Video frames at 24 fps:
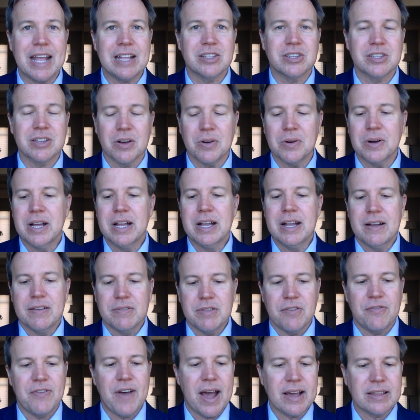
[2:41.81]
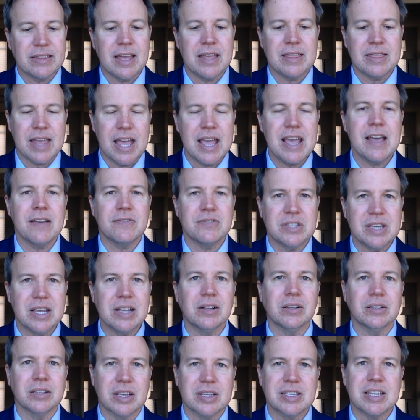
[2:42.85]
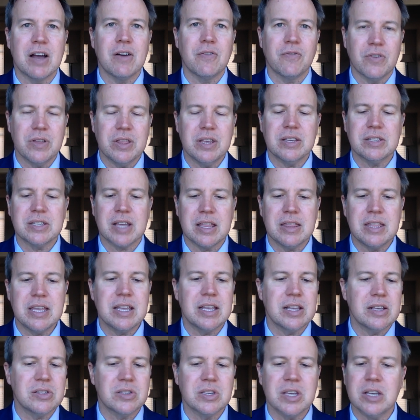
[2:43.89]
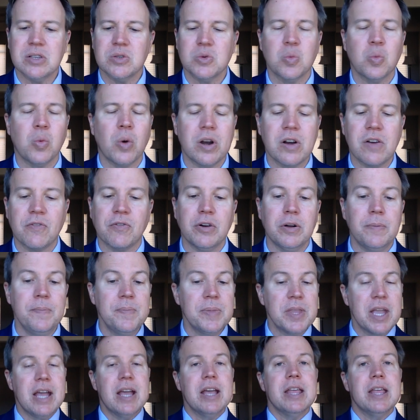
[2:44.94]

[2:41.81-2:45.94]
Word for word: And so the fact that they have singled us out for this, I think, is, is wonderful.